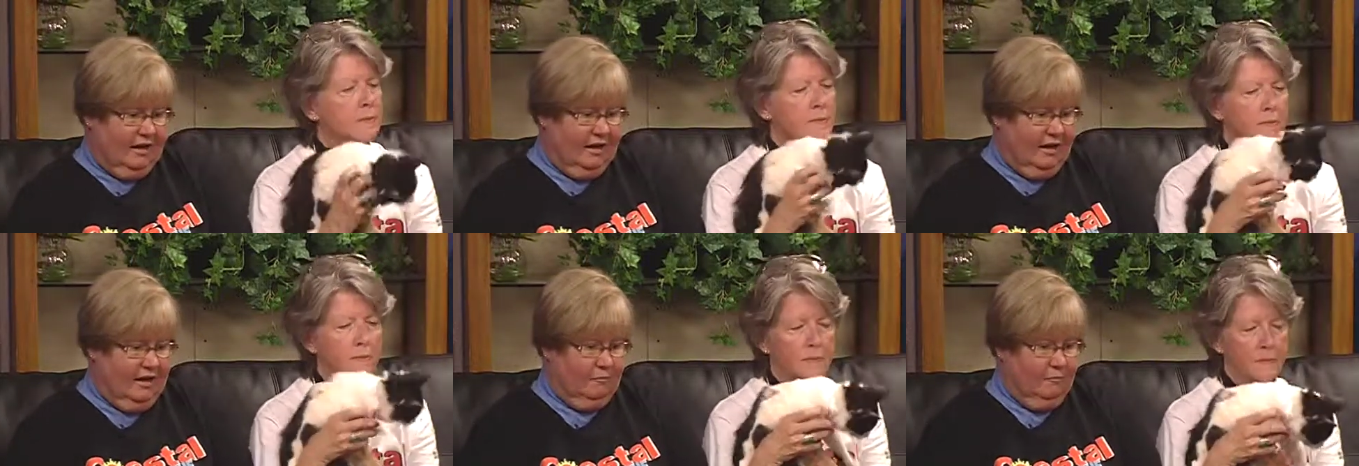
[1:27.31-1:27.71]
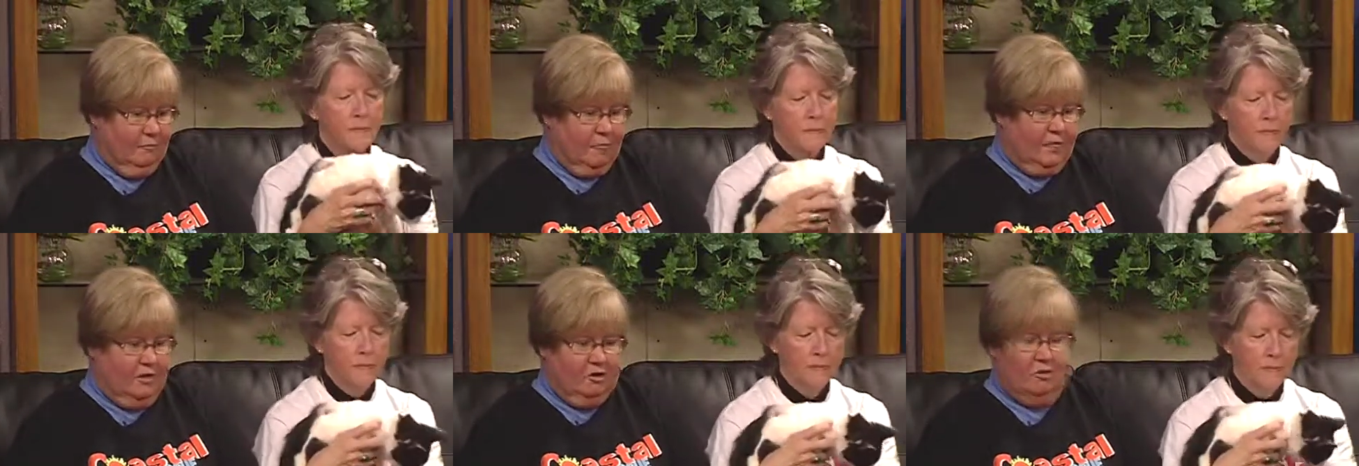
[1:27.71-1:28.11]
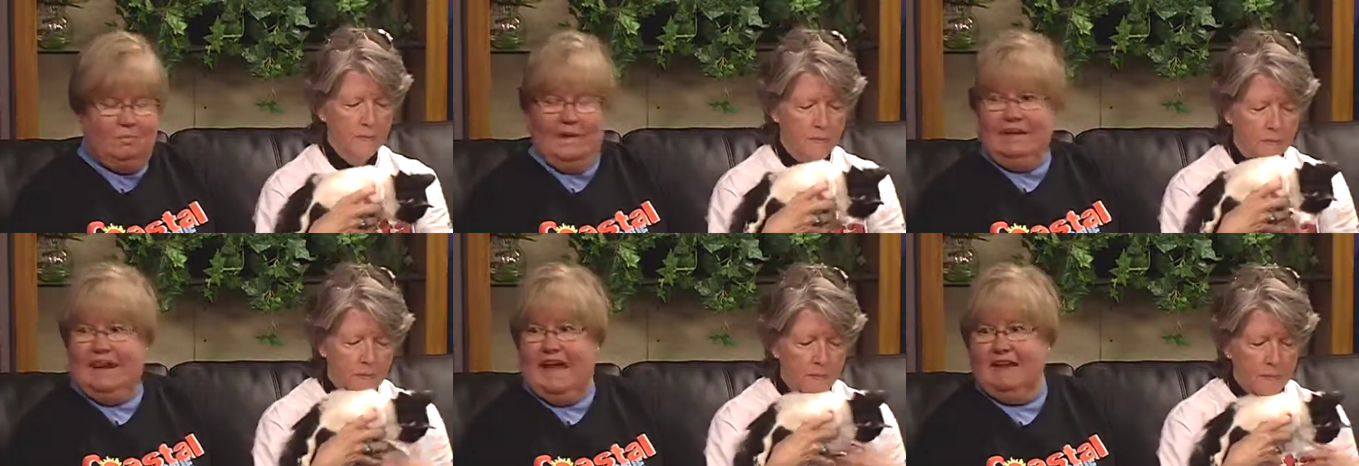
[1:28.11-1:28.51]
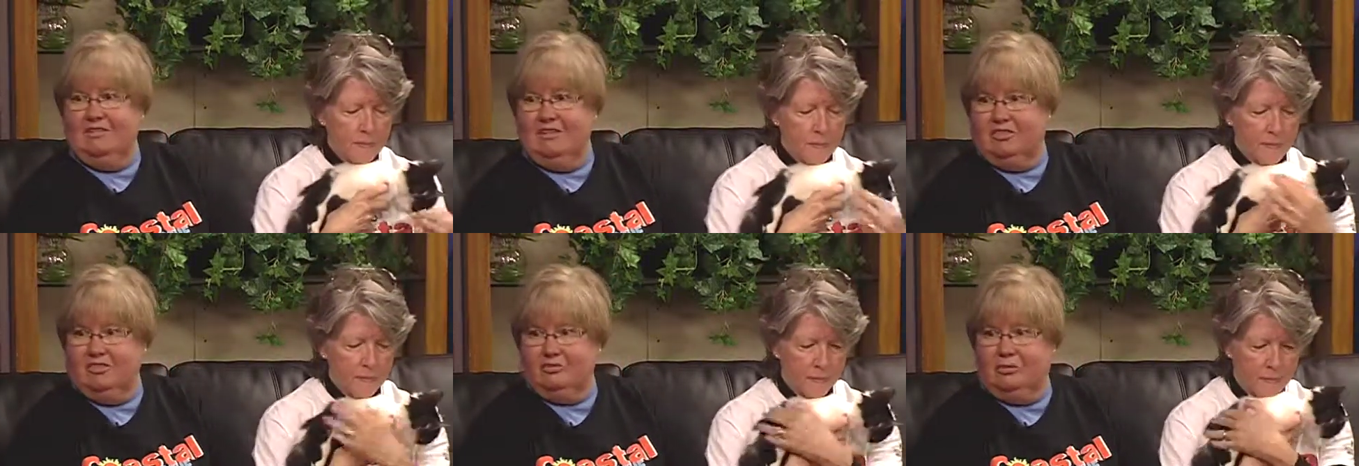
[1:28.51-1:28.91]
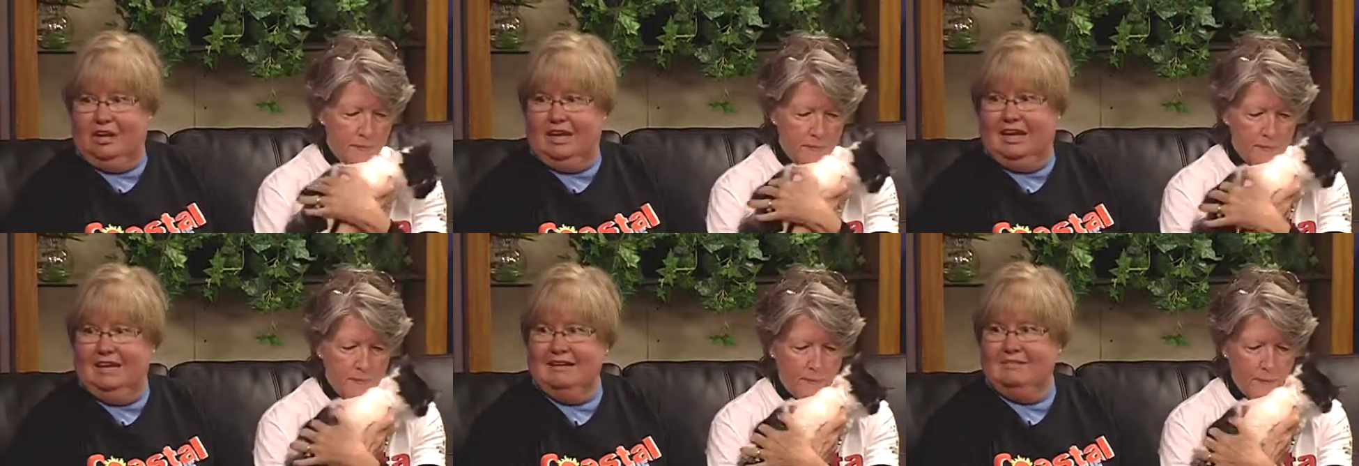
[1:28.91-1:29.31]
Speaker 1: Um, will be 9 to
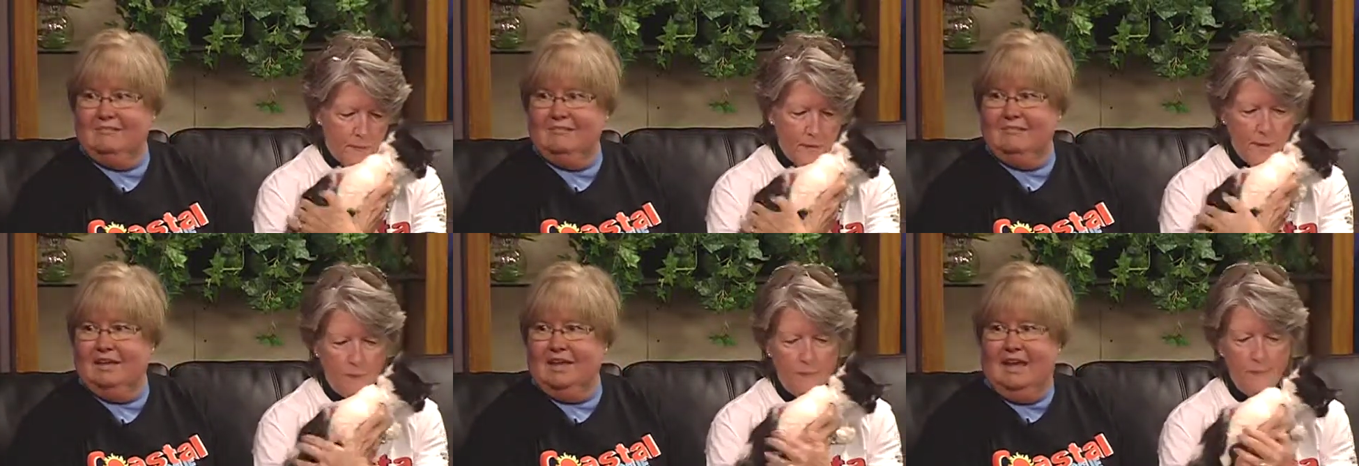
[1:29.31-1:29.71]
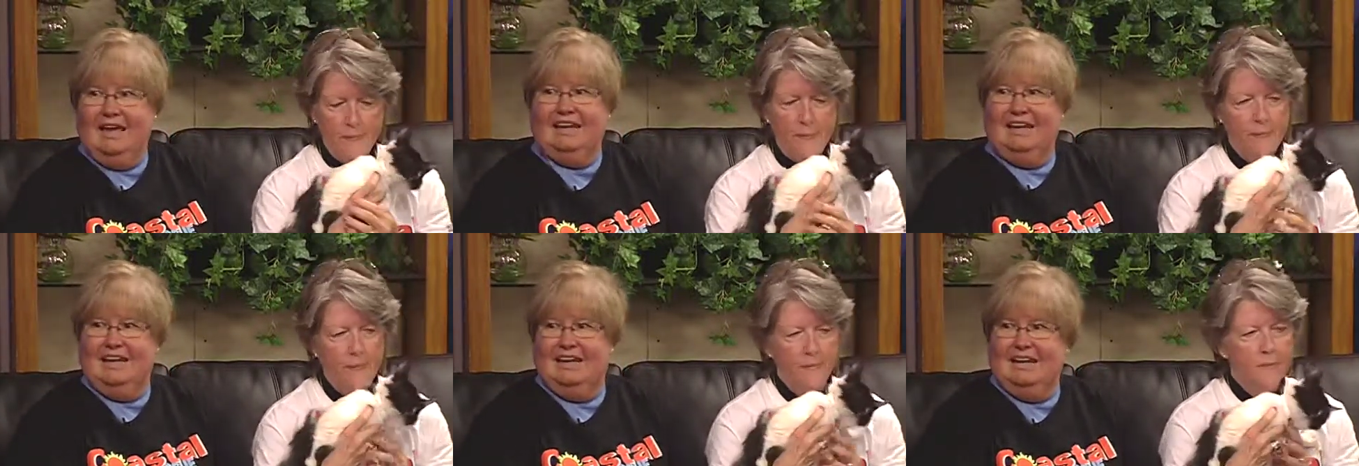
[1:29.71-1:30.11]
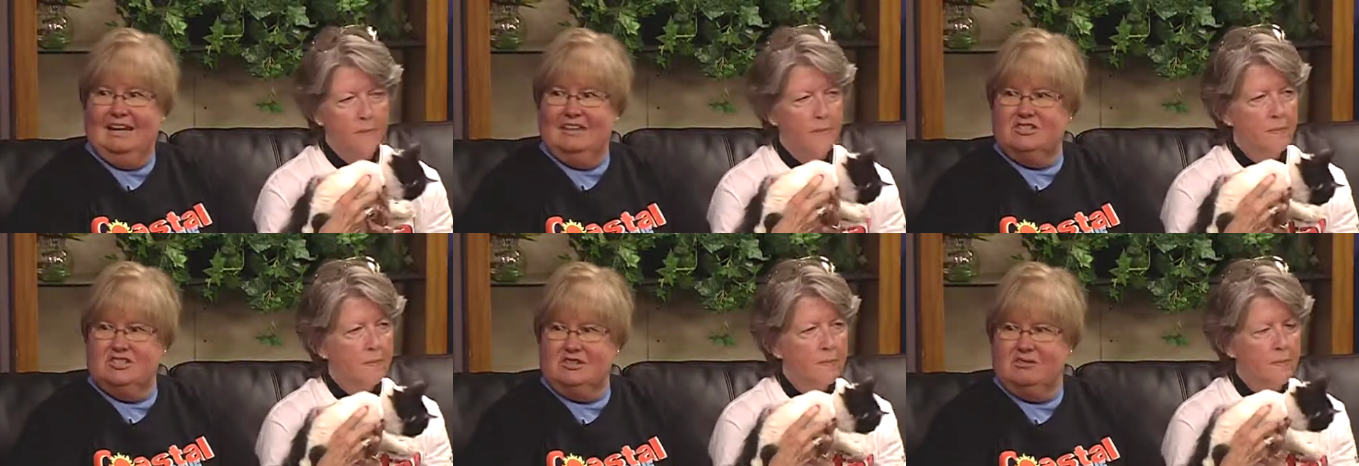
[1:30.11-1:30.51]
3. And again, it's